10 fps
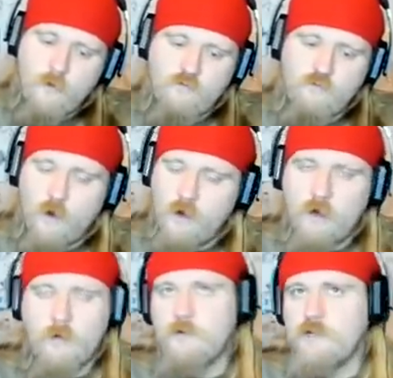
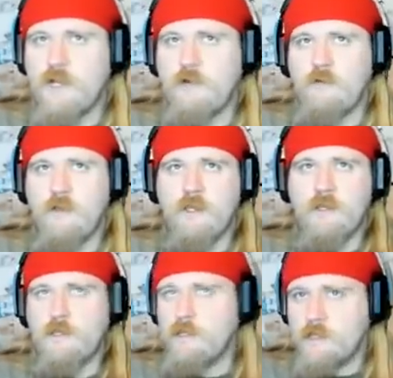100%
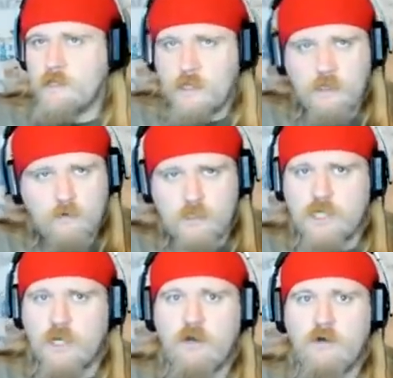willing to continue the
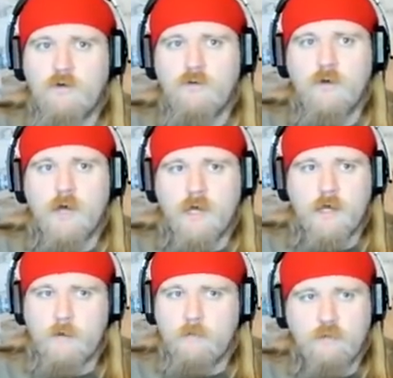show